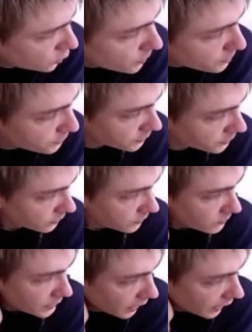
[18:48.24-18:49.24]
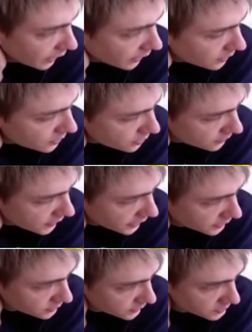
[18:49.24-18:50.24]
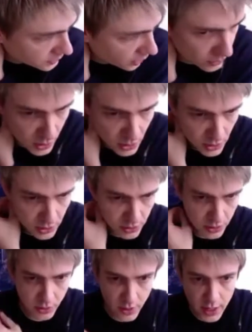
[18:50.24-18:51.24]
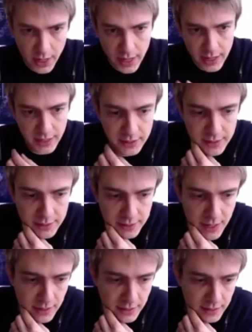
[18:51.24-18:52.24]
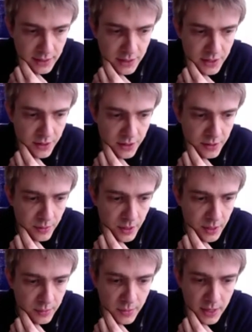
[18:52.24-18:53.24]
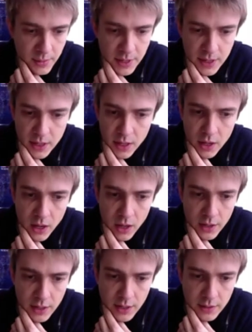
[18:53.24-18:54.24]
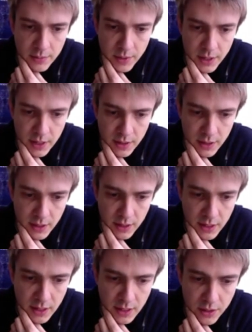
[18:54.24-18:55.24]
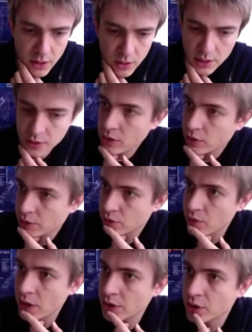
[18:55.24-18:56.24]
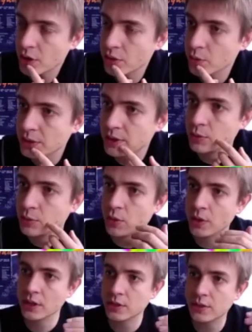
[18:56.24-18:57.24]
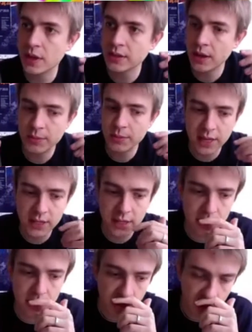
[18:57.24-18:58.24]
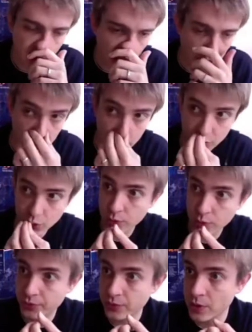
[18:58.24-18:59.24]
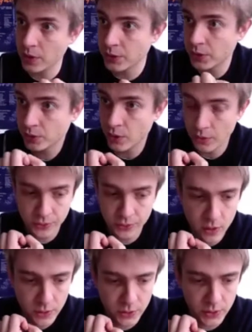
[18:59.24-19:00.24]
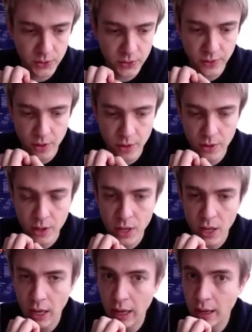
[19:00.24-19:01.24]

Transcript: to the fact that I can say it here maybe in the construction. What I'm doing is that I'm taking 2 fronts. So fronts, they're